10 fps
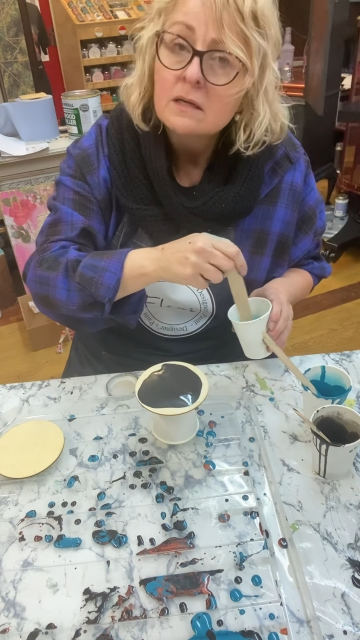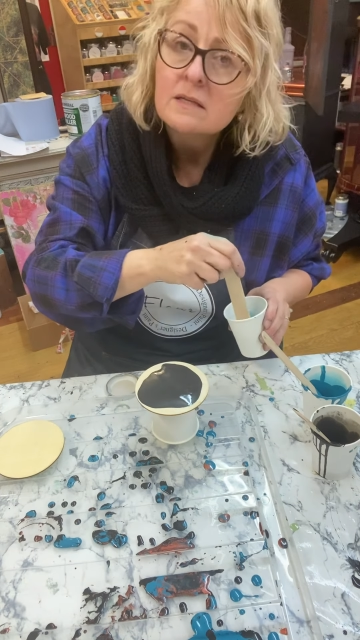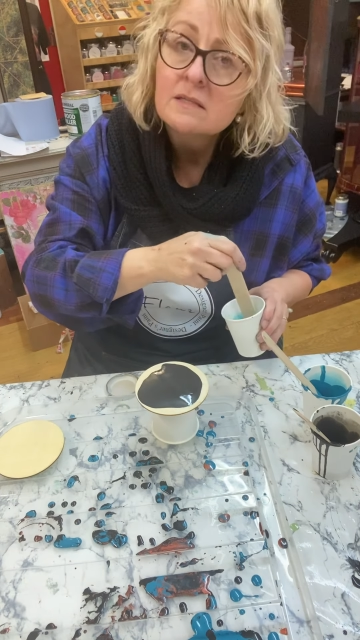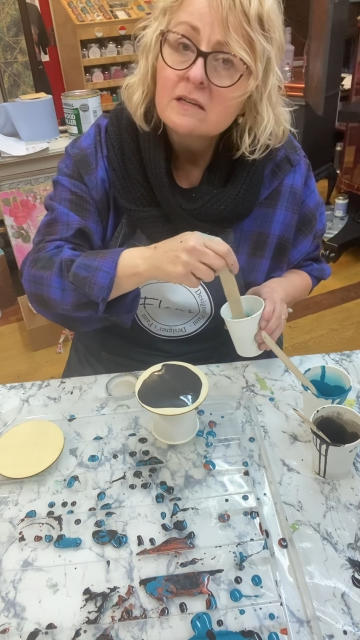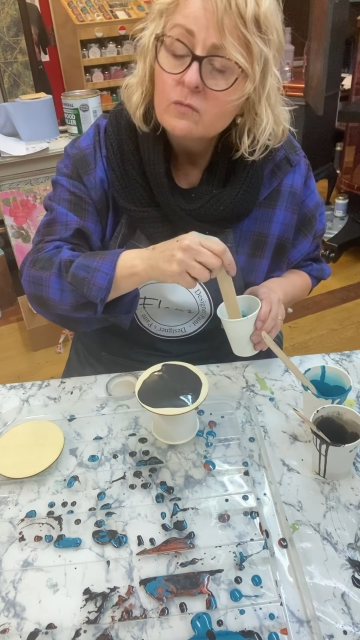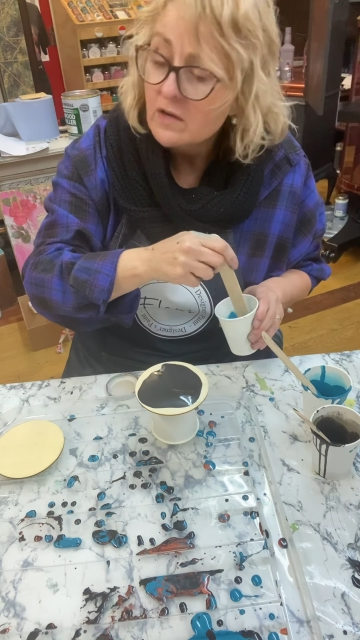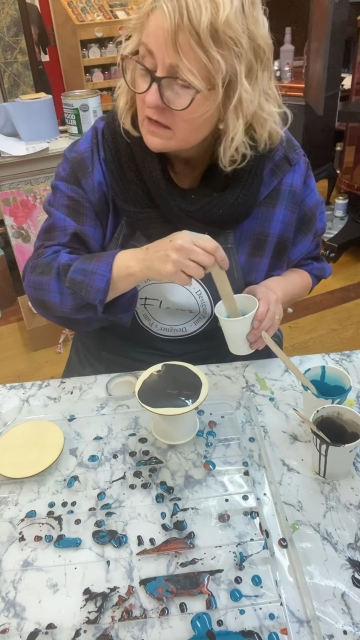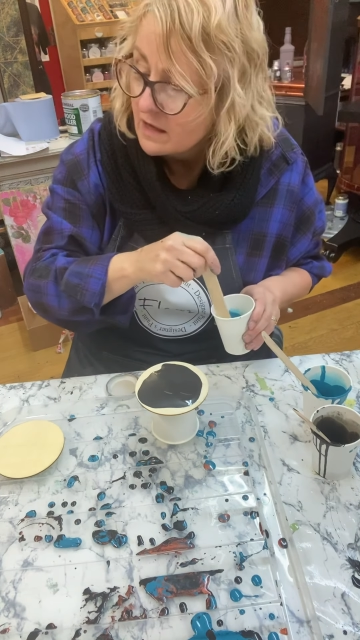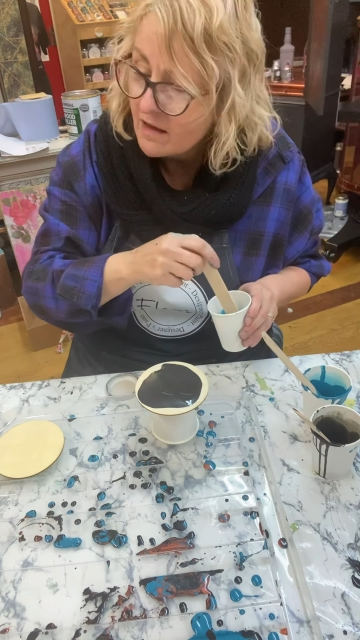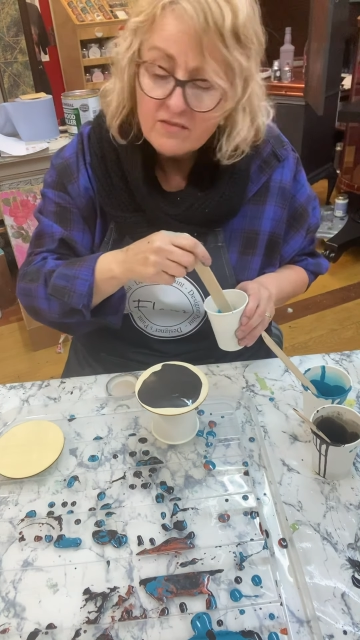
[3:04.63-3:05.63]
see if we can
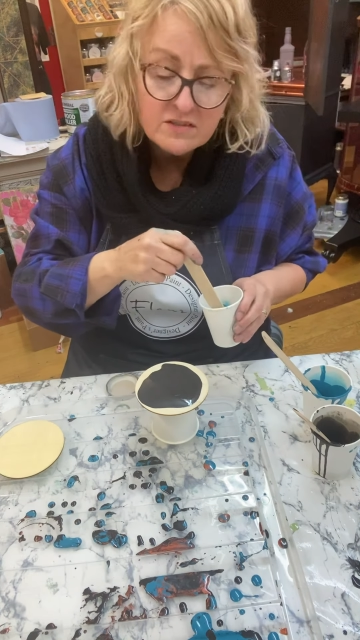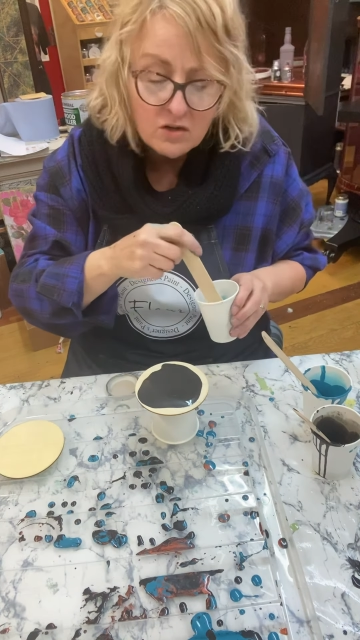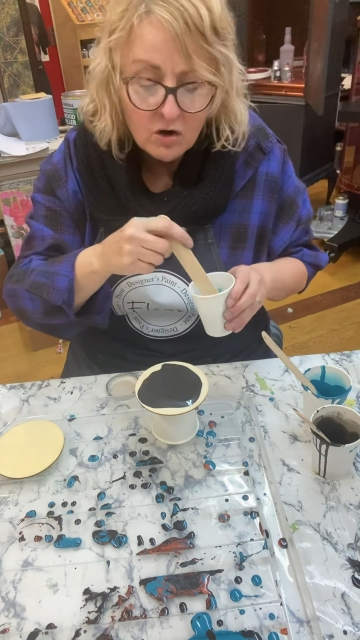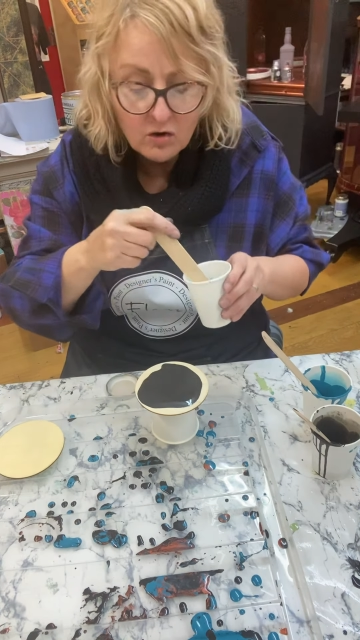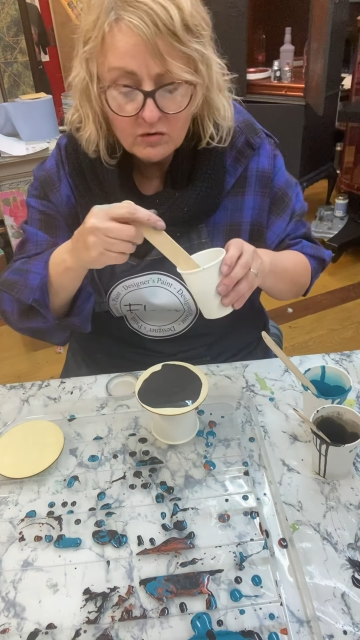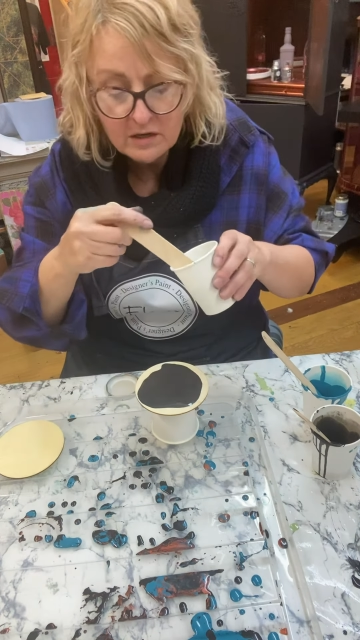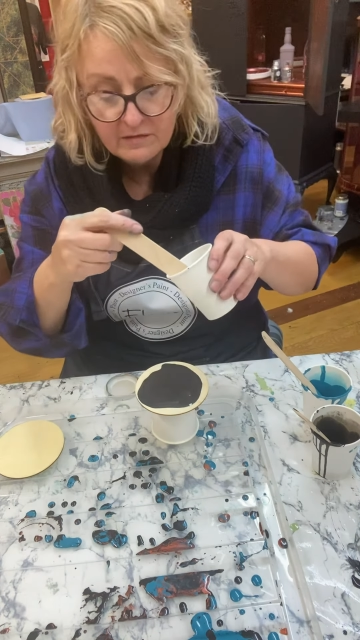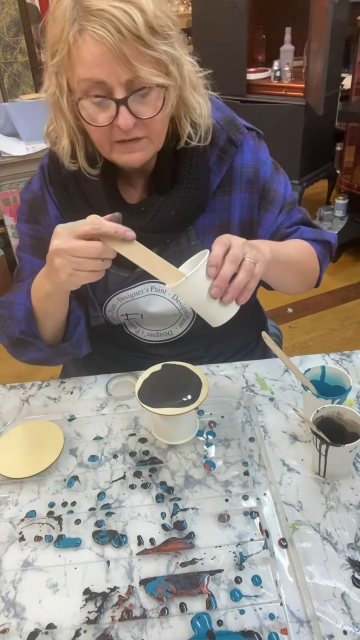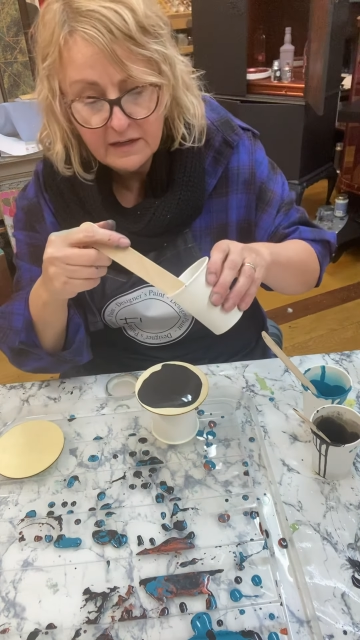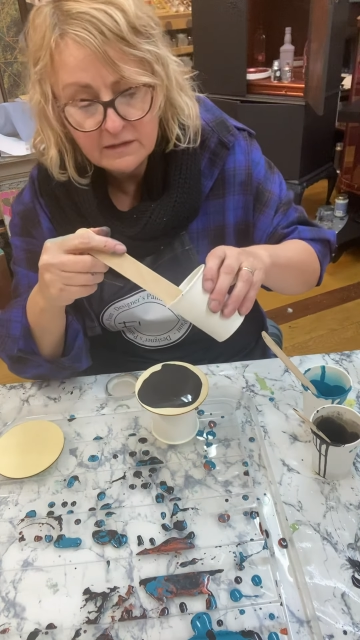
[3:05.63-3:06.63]
get this coral
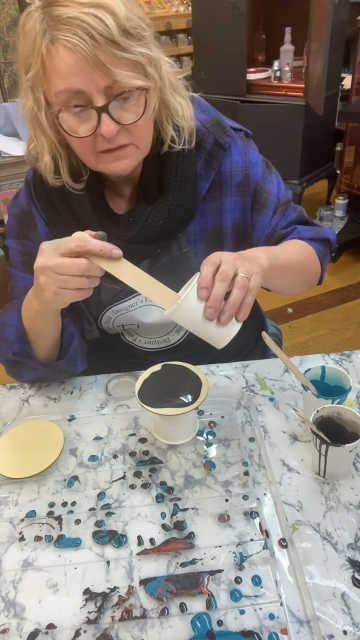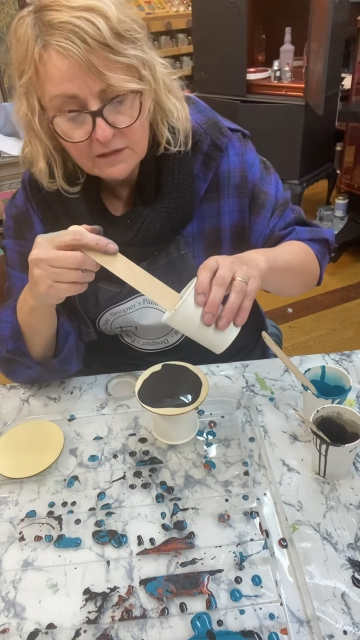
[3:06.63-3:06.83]
effect that